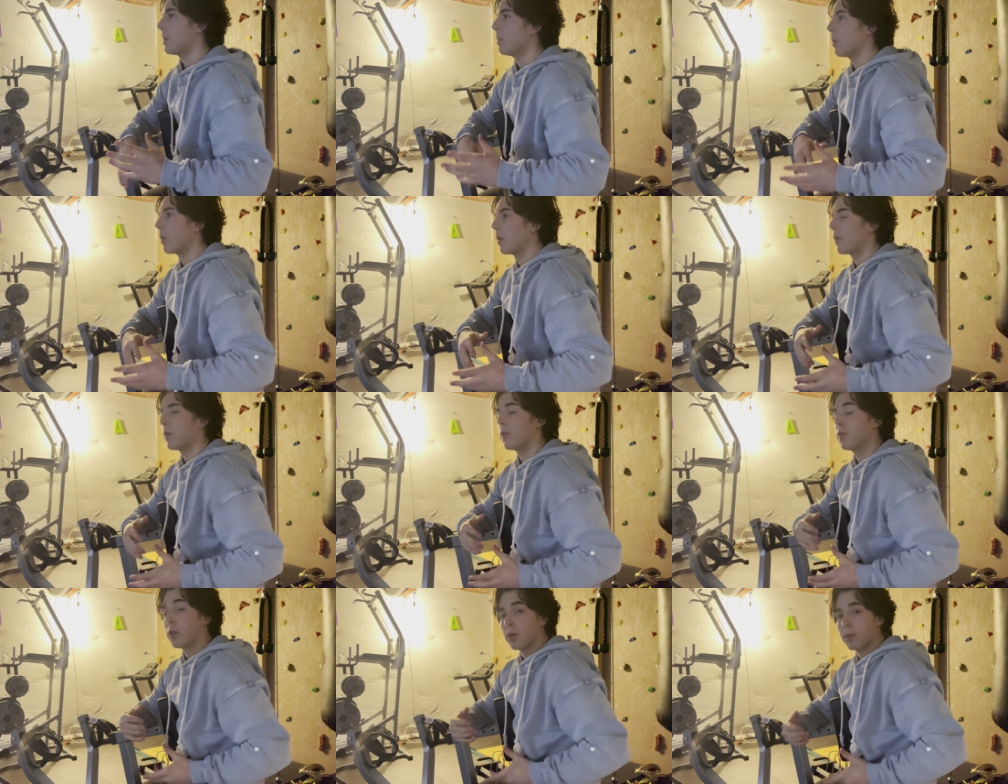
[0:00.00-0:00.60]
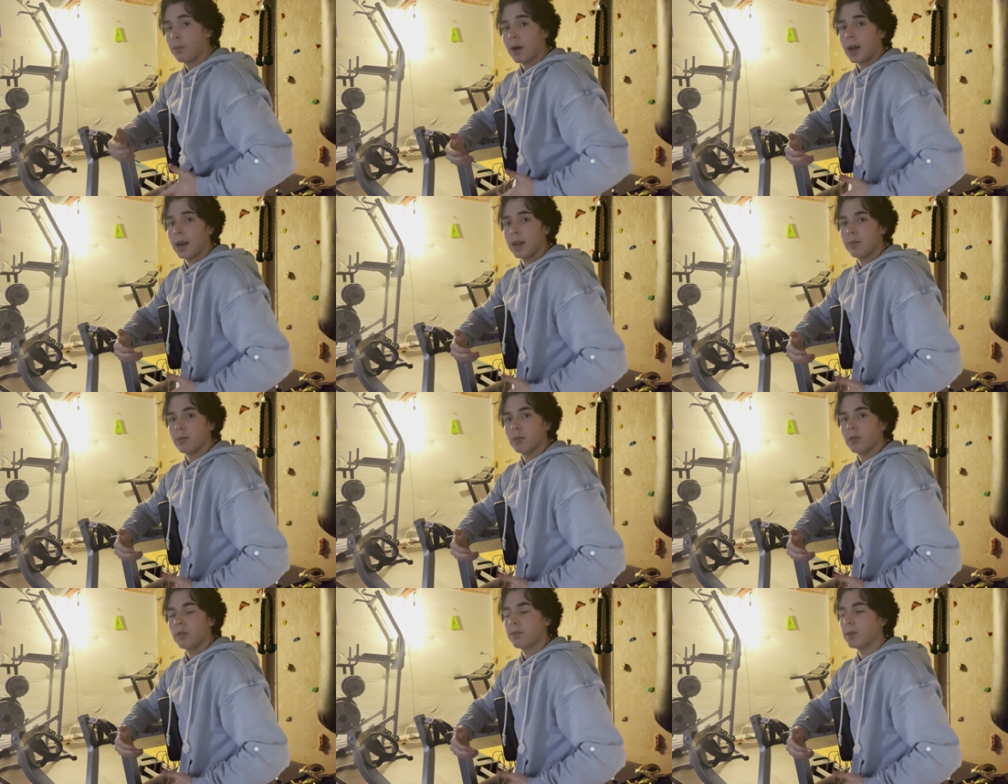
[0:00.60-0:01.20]
more of a full body
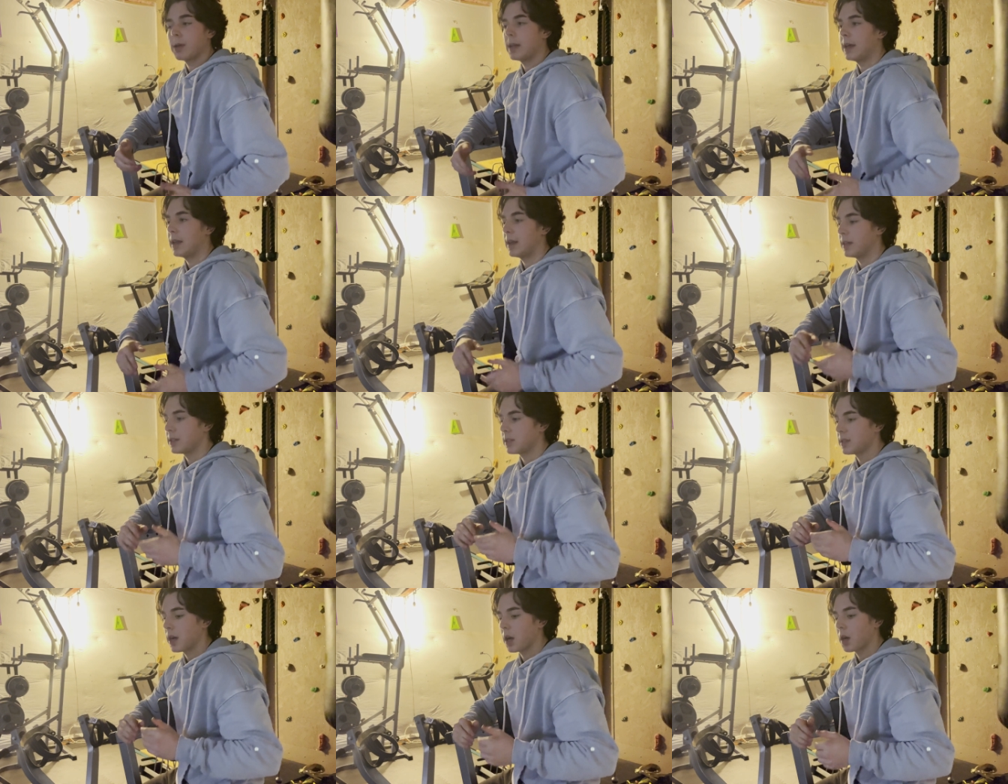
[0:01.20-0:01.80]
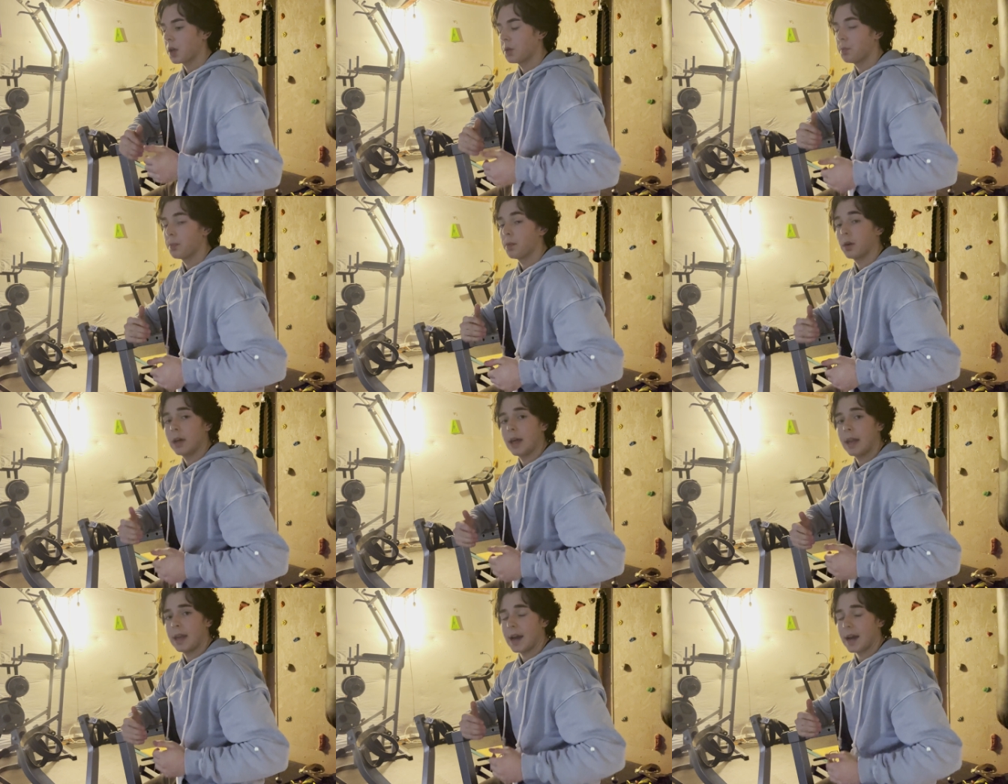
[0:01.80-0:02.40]
movement, and it's not gonna
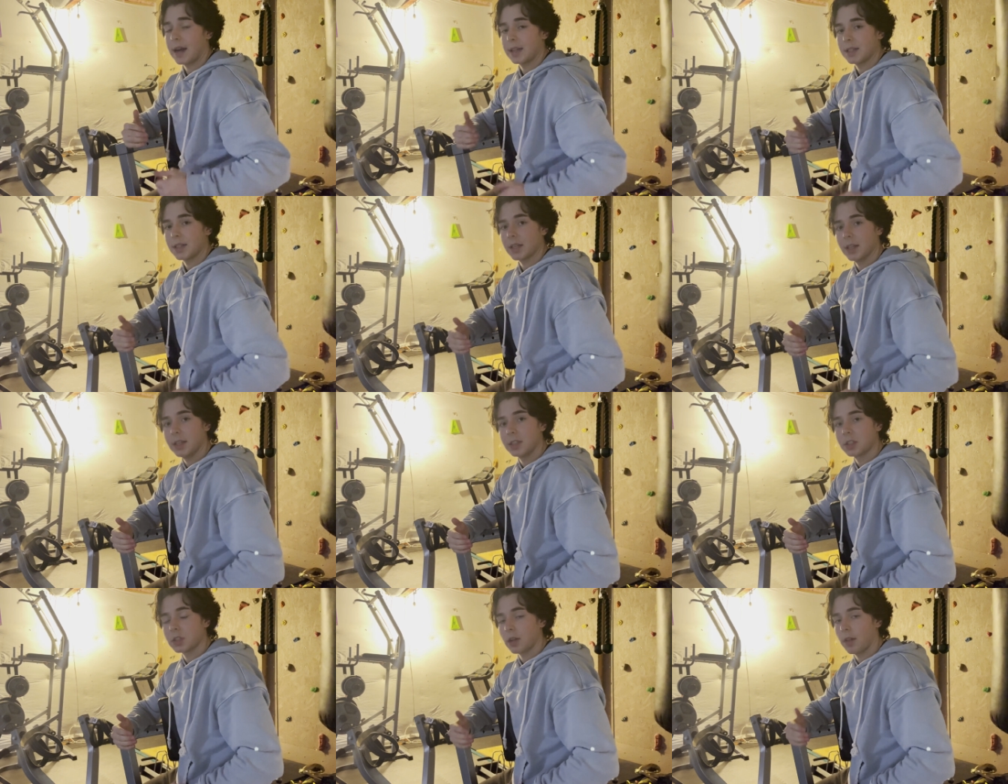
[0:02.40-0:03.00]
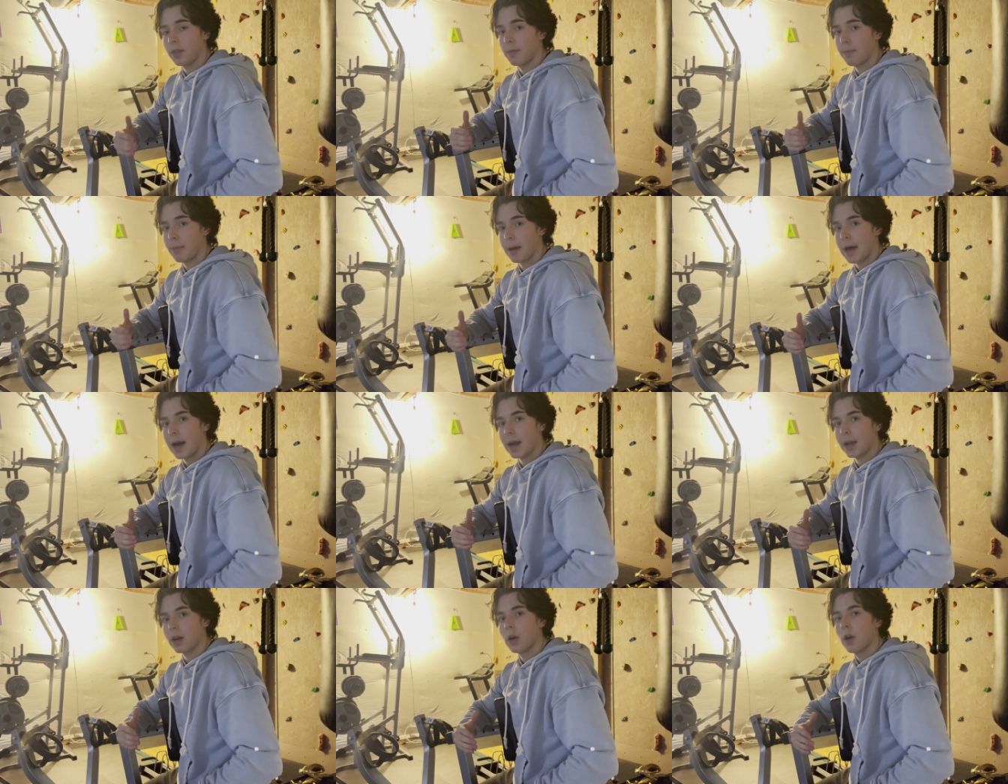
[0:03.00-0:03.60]
put any isolation on the
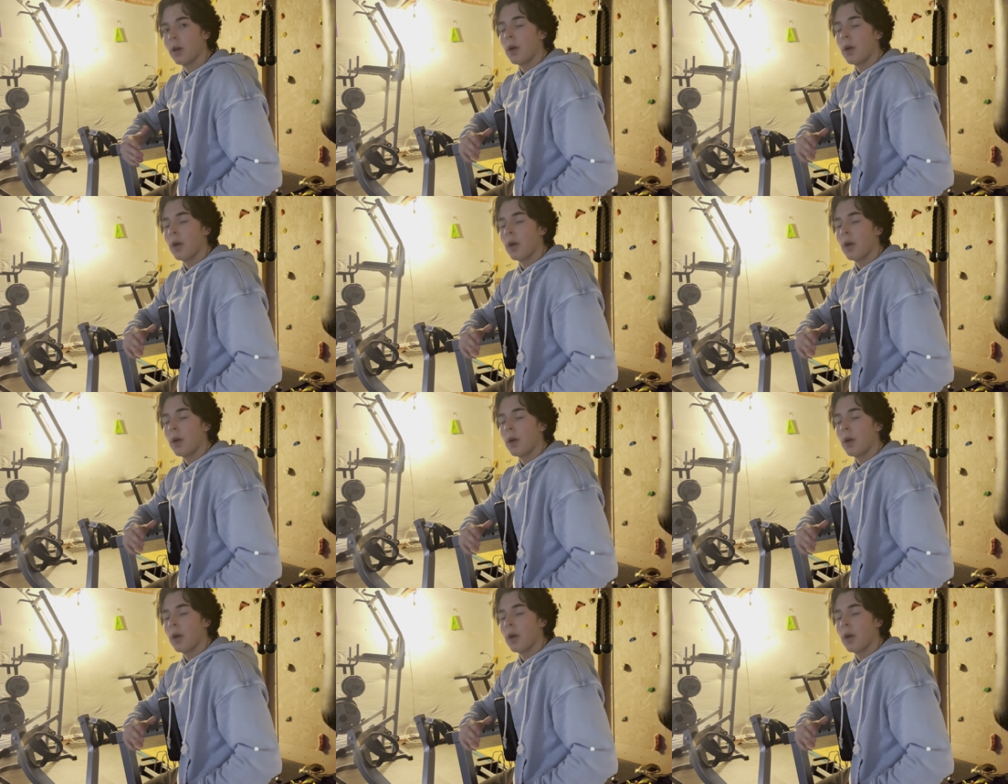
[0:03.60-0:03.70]
back,